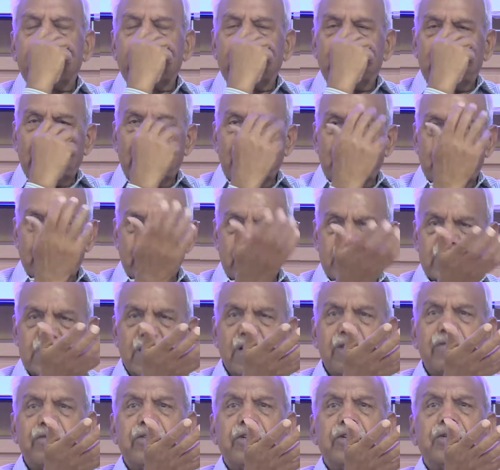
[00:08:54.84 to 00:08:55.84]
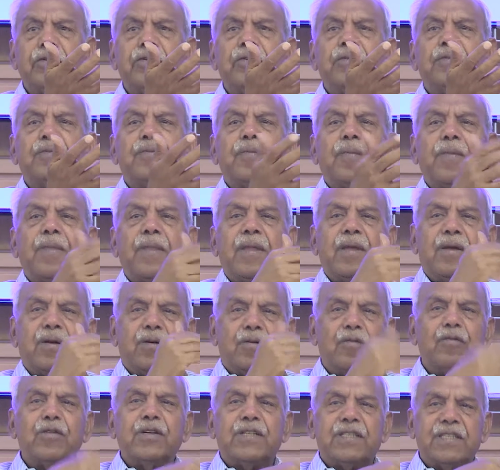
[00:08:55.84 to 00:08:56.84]
My personal view,
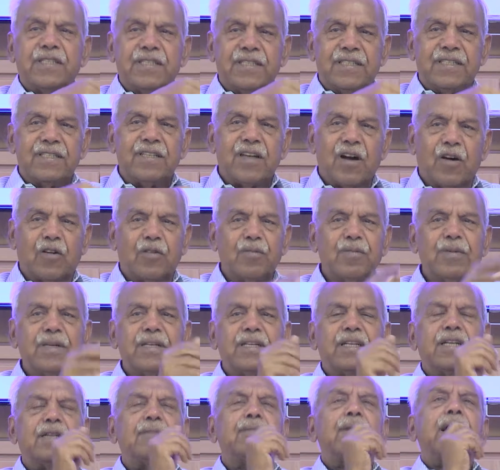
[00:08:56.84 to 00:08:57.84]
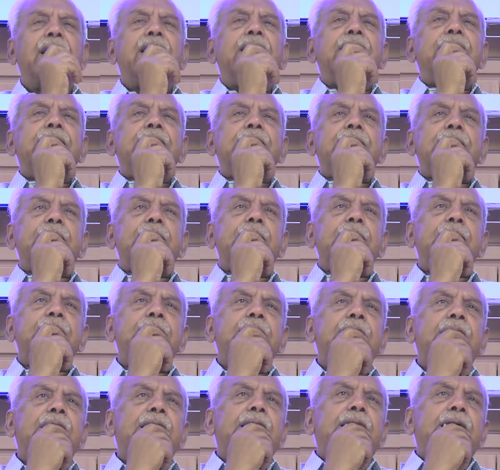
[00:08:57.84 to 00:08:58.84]
which is documented by research,
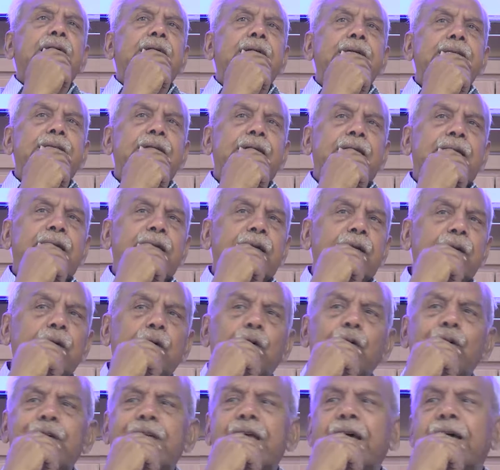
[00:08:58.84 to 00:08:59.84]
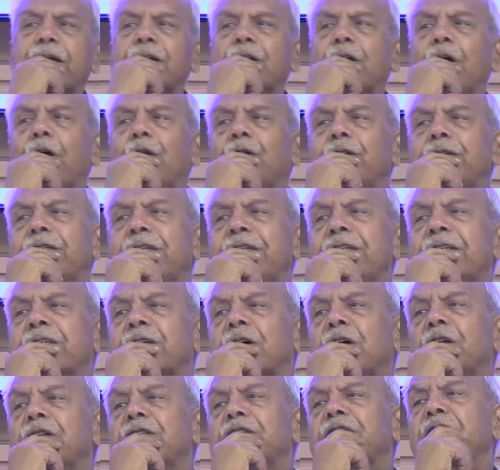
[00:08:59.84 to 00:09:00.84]
is that no technology is
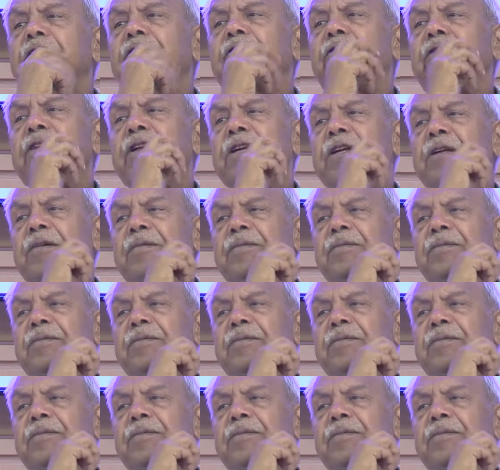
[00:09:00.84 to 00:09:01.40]
culture free.